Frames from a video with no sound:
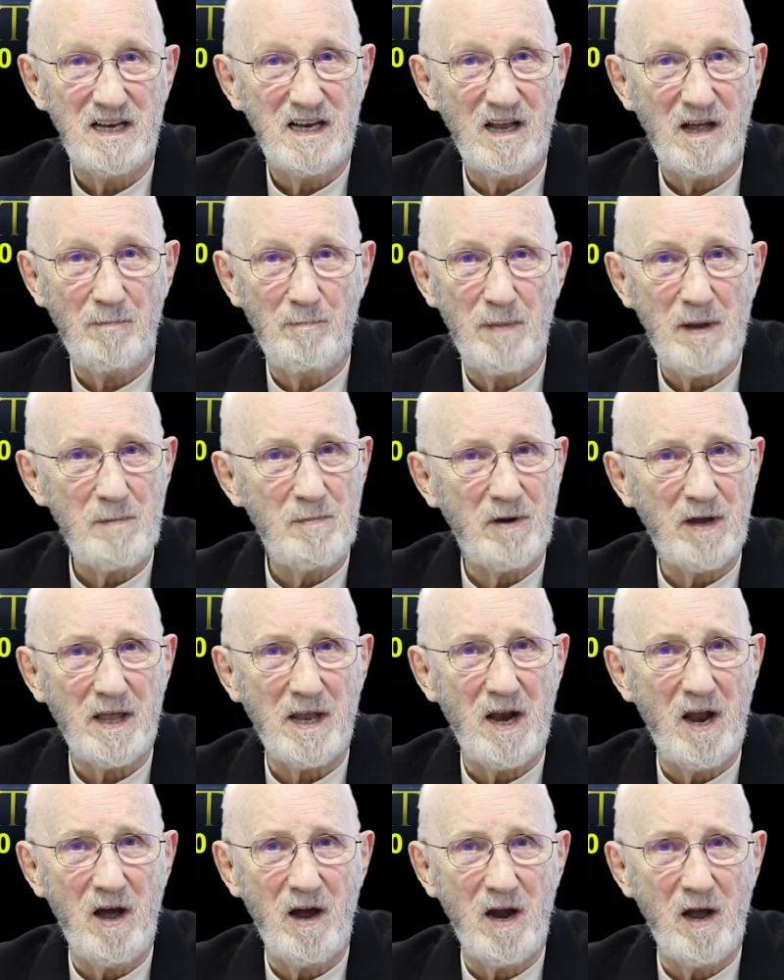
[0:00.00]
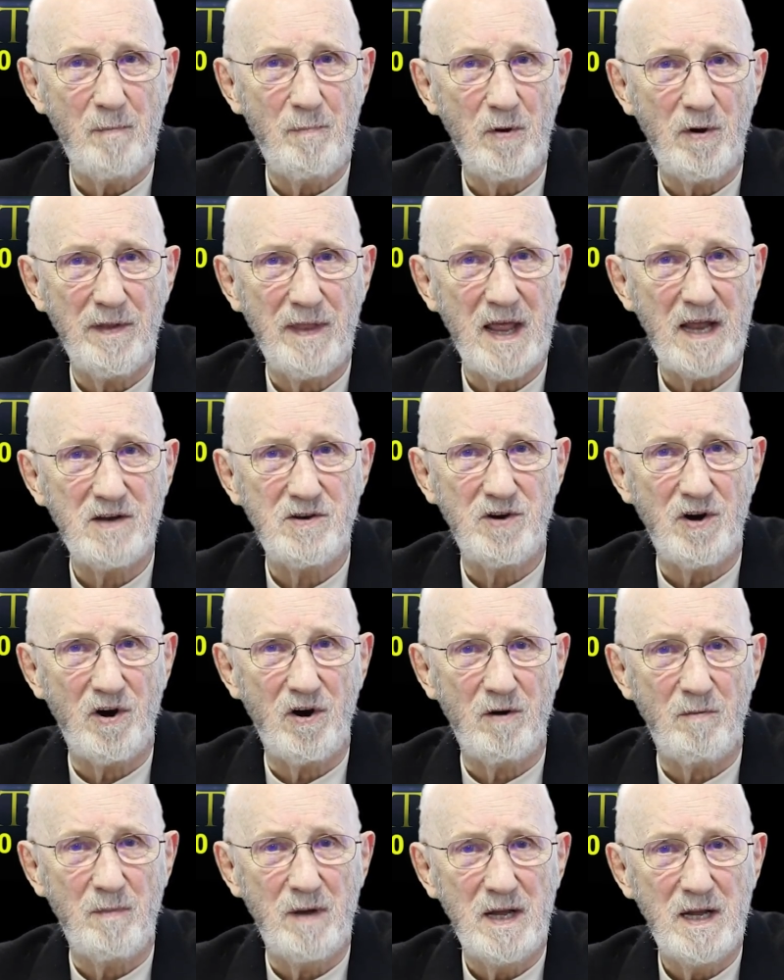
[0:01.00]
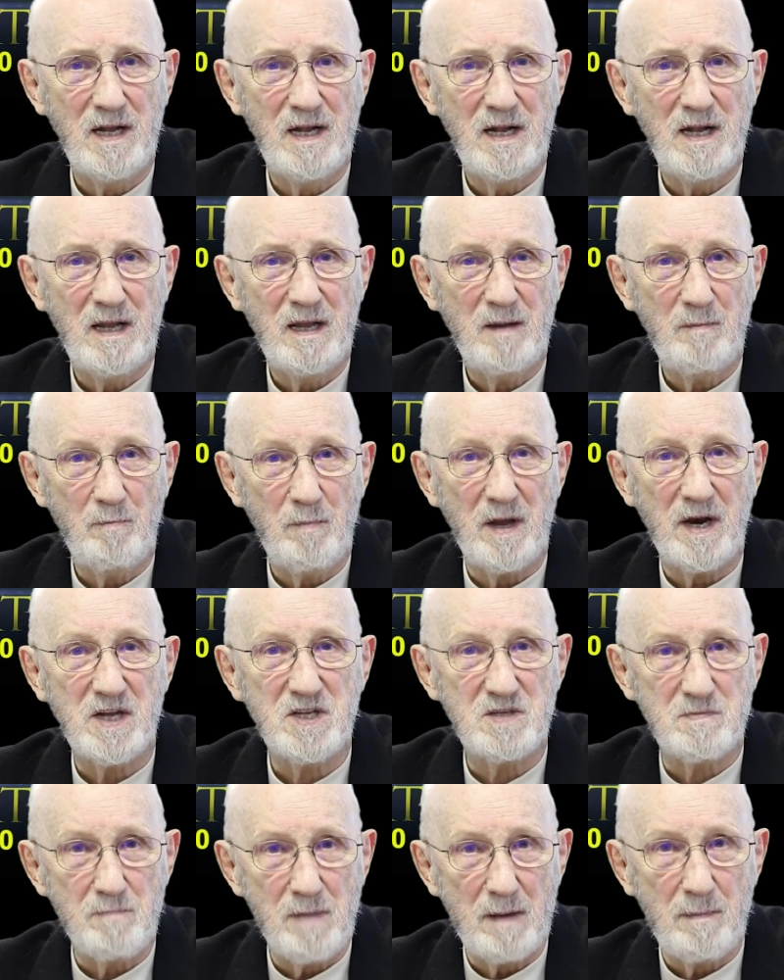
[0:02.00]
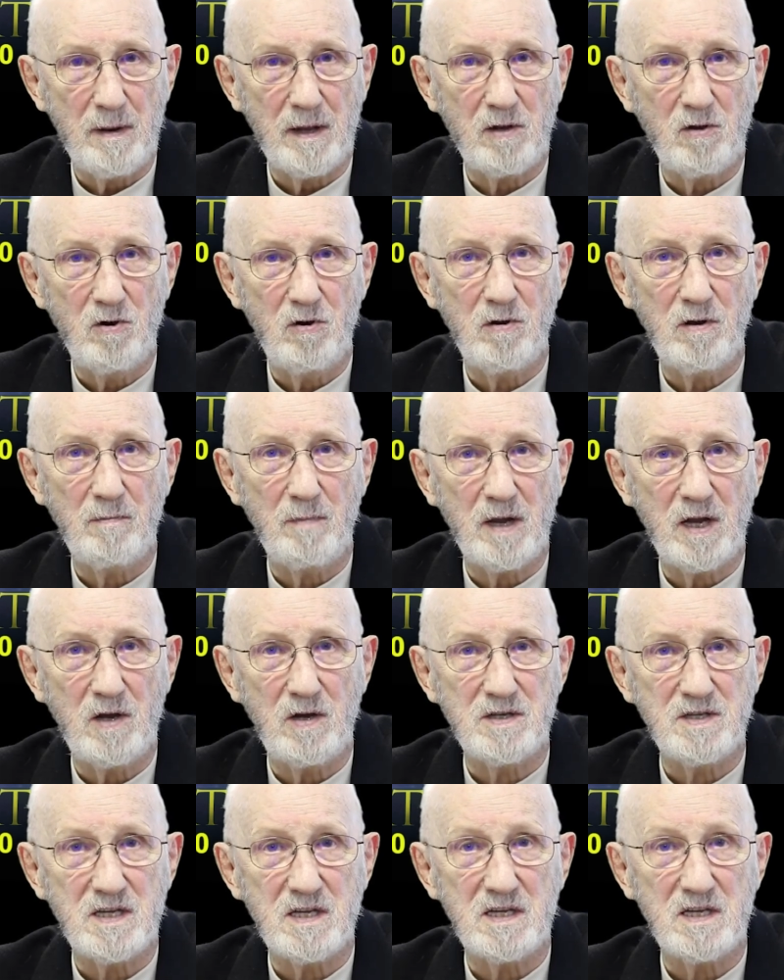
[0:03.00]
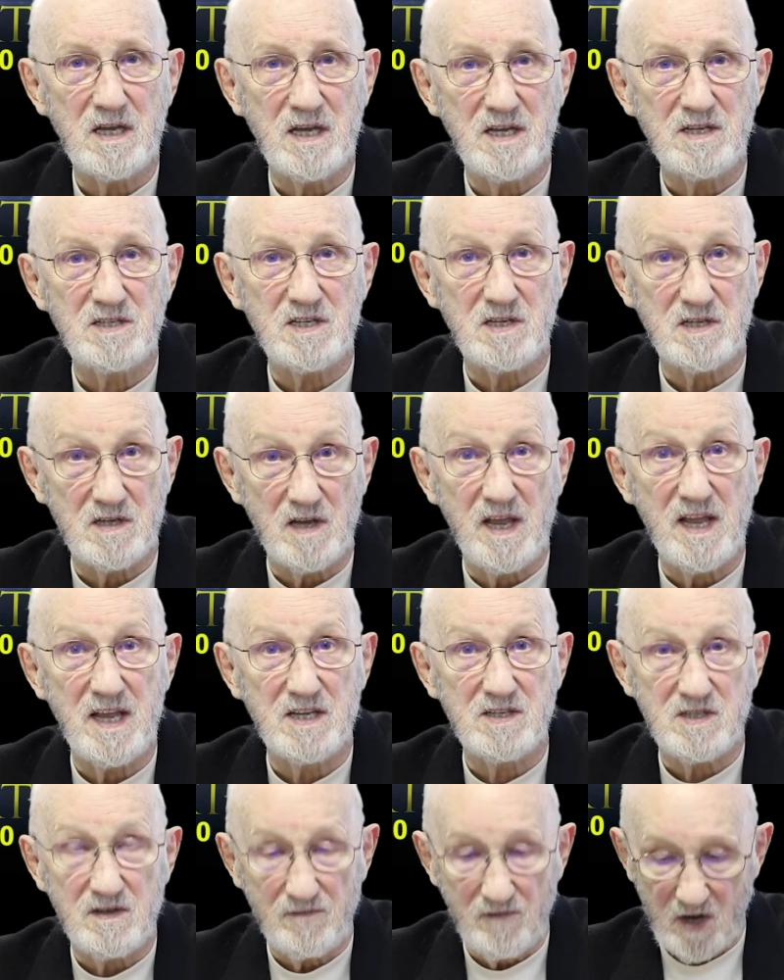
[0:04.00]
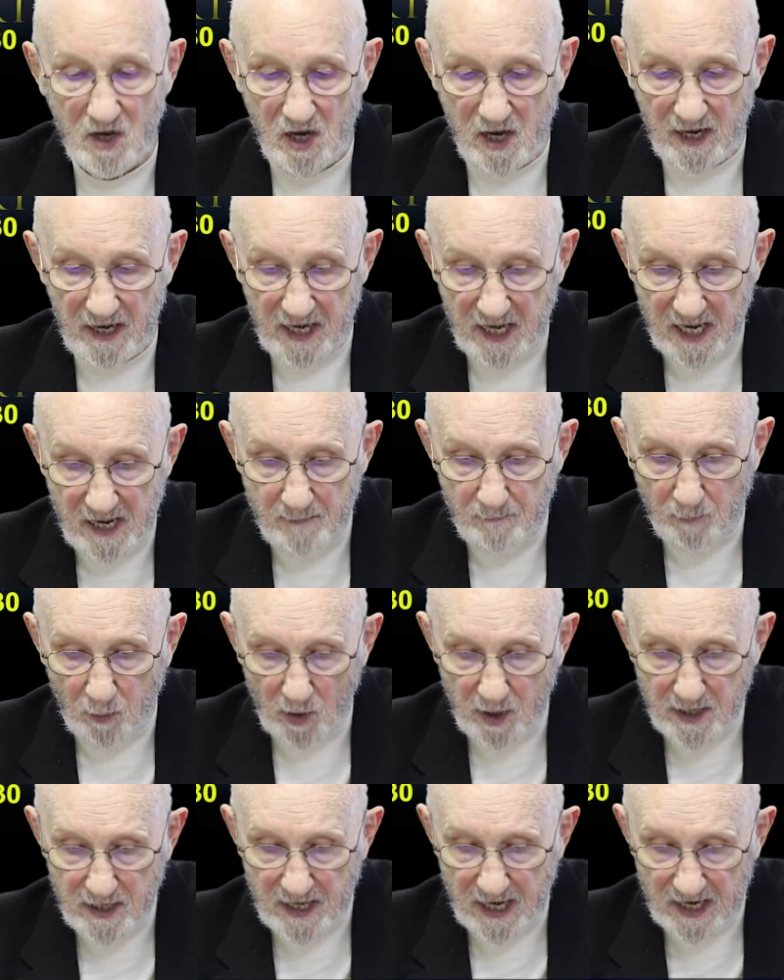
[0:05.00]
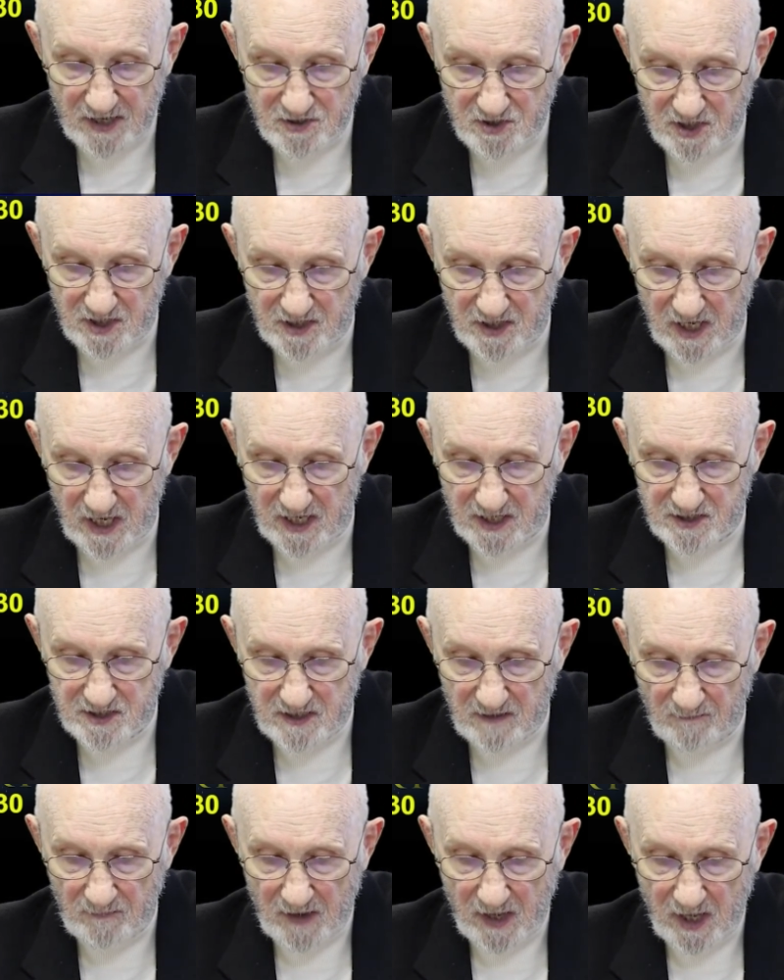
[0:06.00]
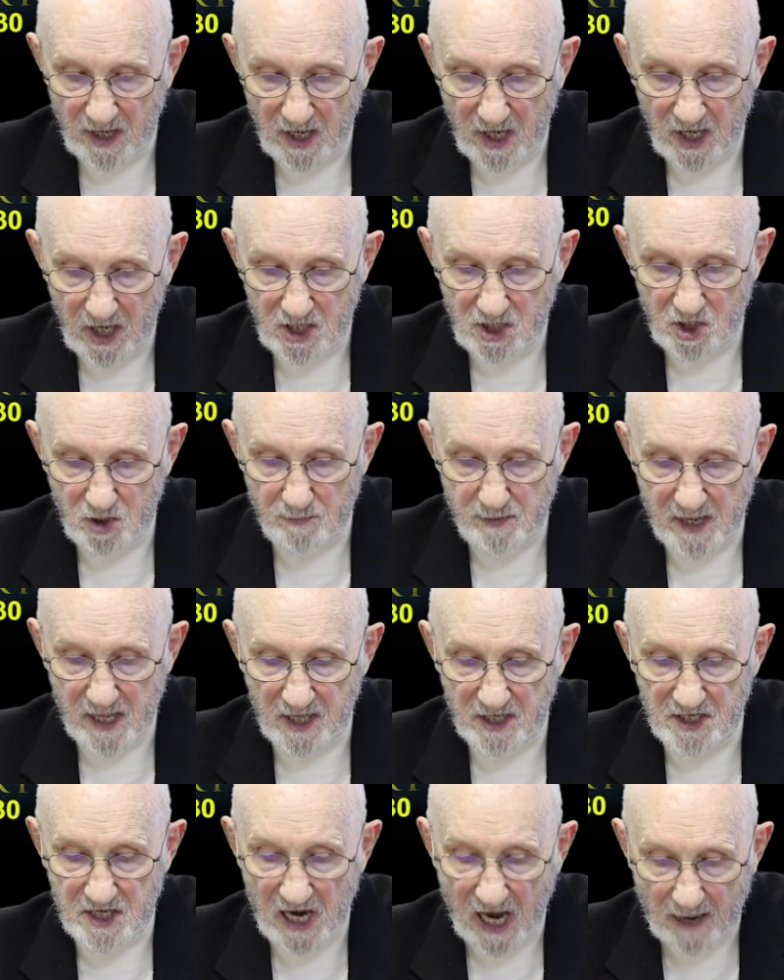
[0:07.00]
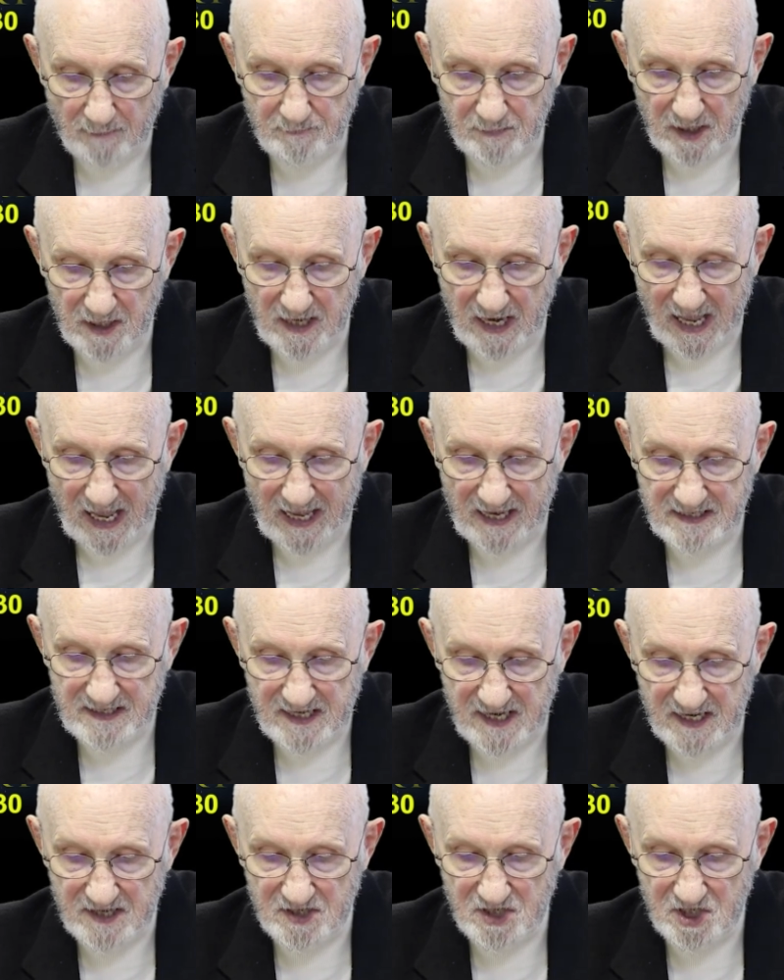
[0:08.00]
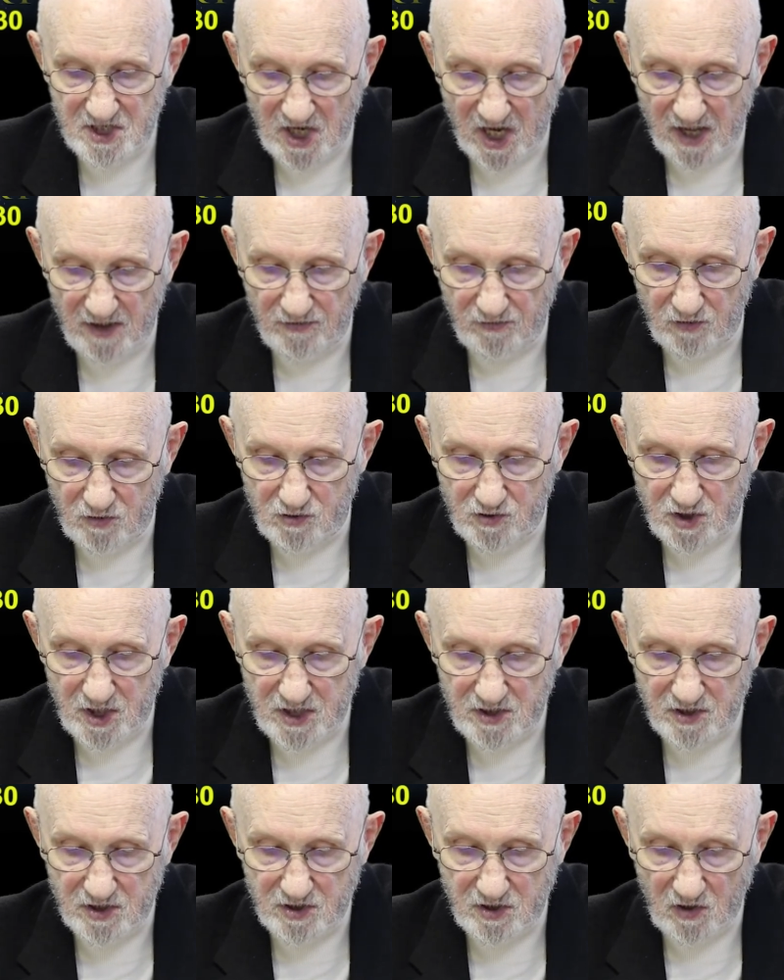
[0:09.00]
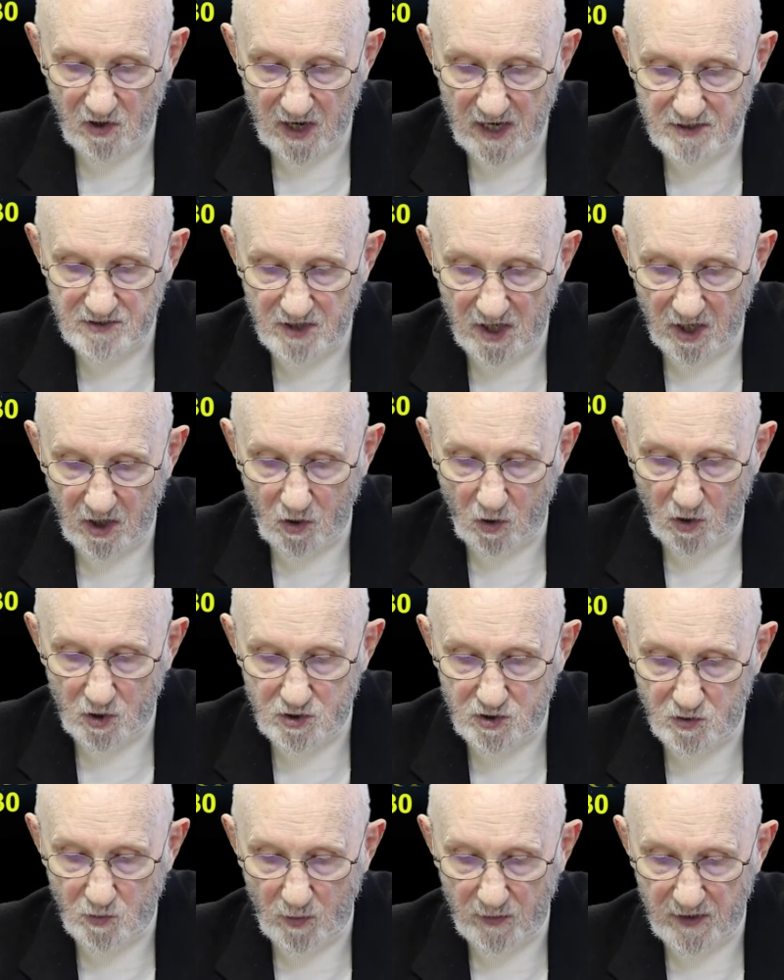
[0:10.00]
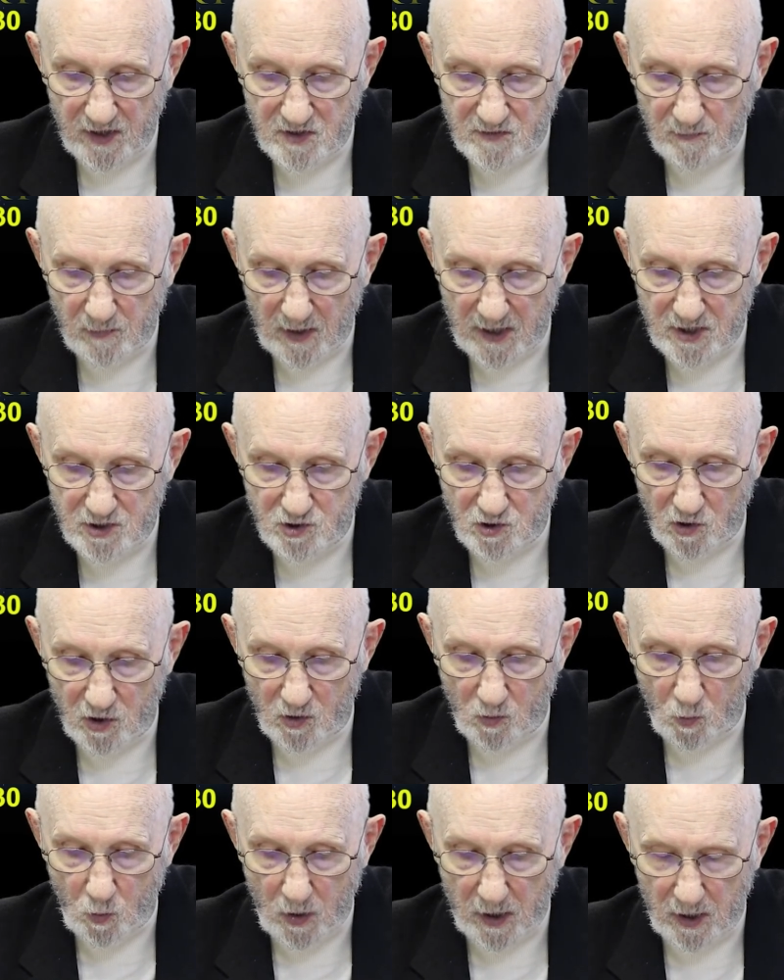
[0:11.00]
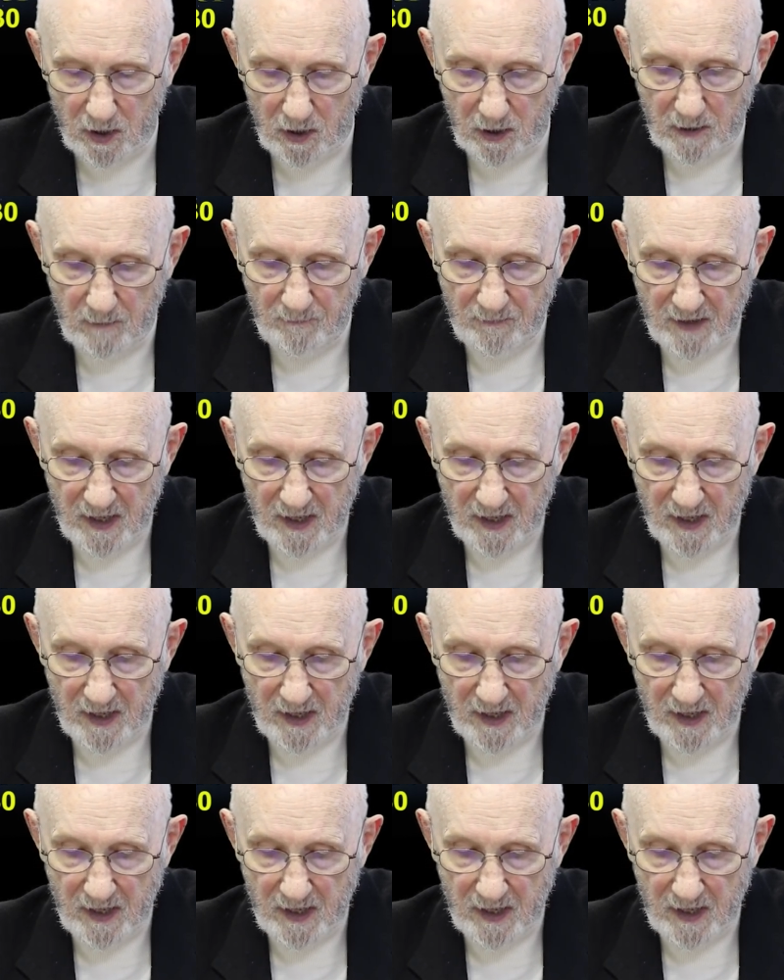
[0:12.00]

Now, people get hung up on that term, but it's biblical because it's of God. He predestined us to be adopted as His Son through Jesus Christ in accordance with His pleasure and will,